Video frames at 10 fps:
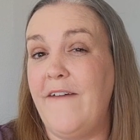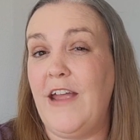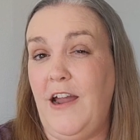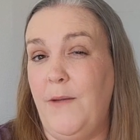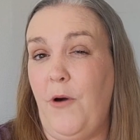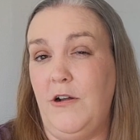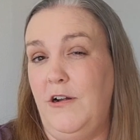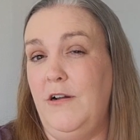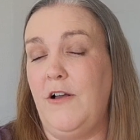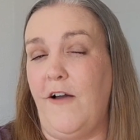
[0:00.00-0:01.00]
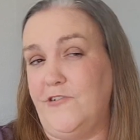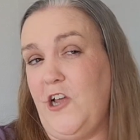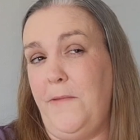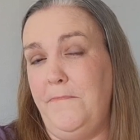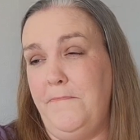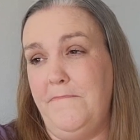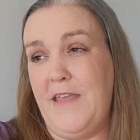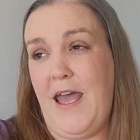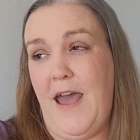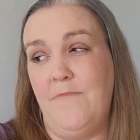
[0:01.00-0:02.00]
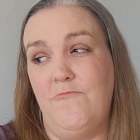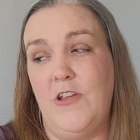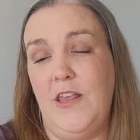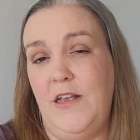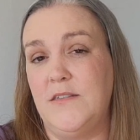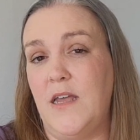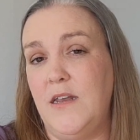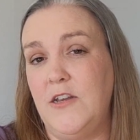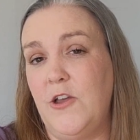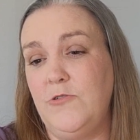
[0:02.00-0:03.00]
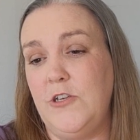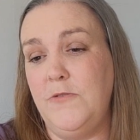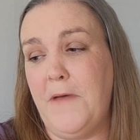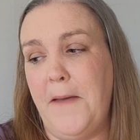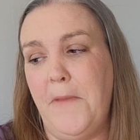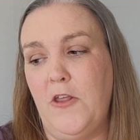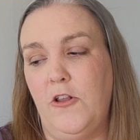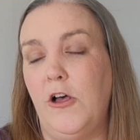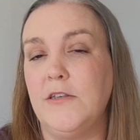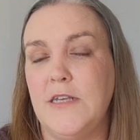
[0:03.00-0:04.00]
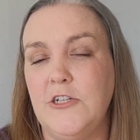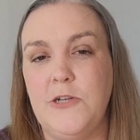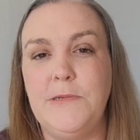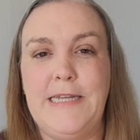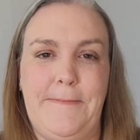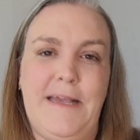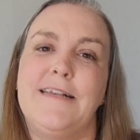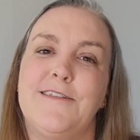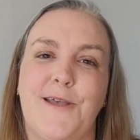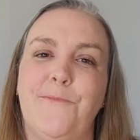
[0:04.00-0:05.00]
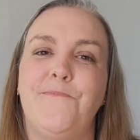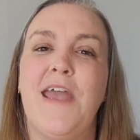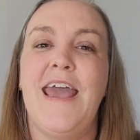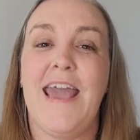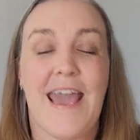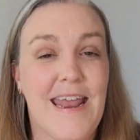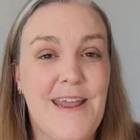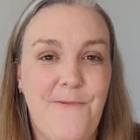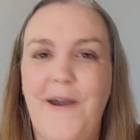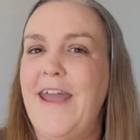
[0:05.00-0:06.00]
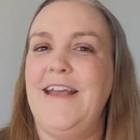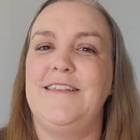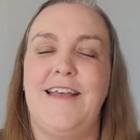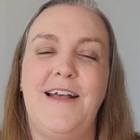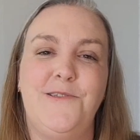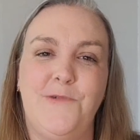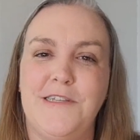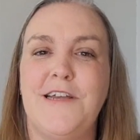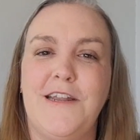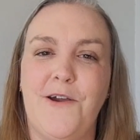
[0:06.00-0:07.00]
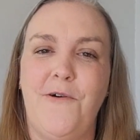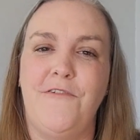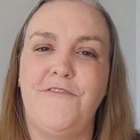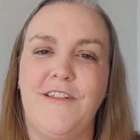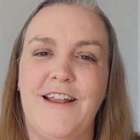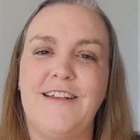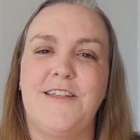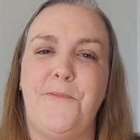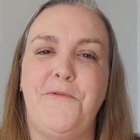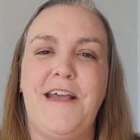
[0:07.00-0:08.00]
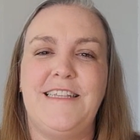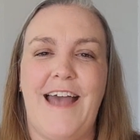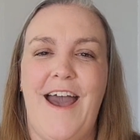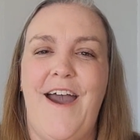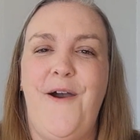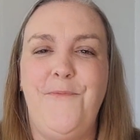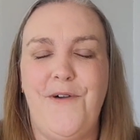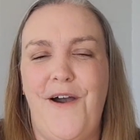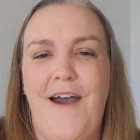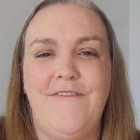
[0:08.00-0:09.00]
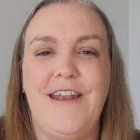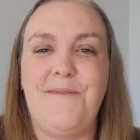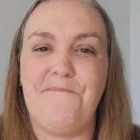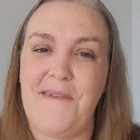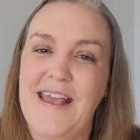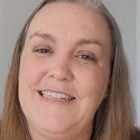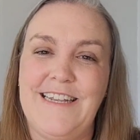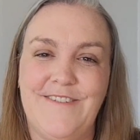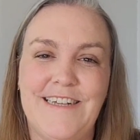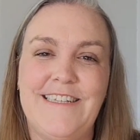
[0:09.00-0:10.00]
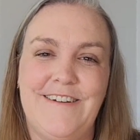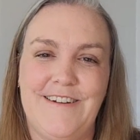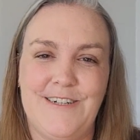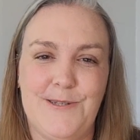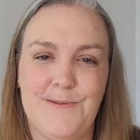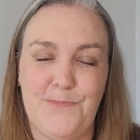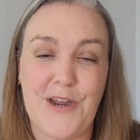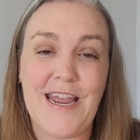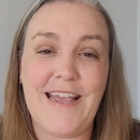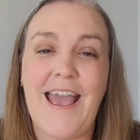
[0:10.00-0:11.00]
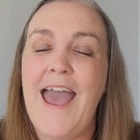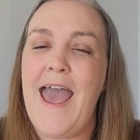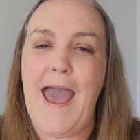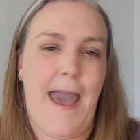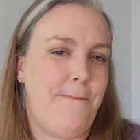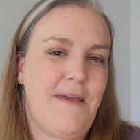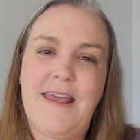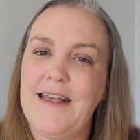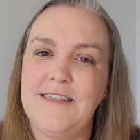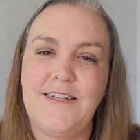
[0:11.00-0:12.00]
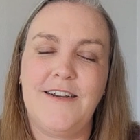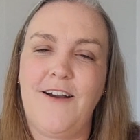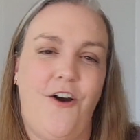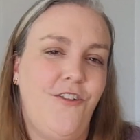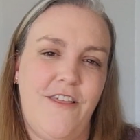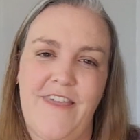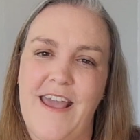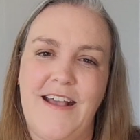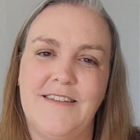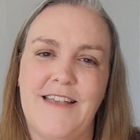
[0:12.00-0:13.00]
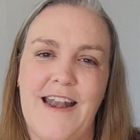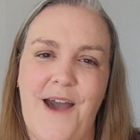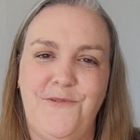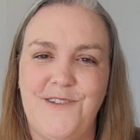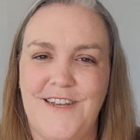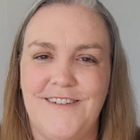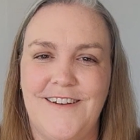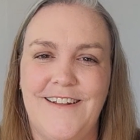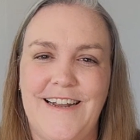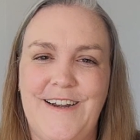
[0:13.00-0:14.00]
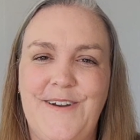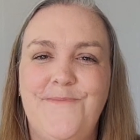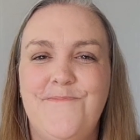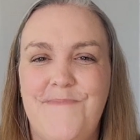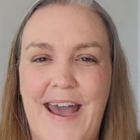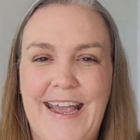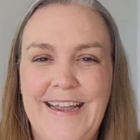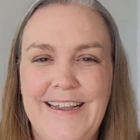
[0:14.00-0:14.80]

have a Harry Potter coffee shop that I'm really excited to go to. My mother-in-law said she would take me. So anyways, that is what's going to go on for the next couple weeks. I hope you'll have an amazing rest of your spring. Happy Easter, all the things, and I will talk to y'all later. Bye.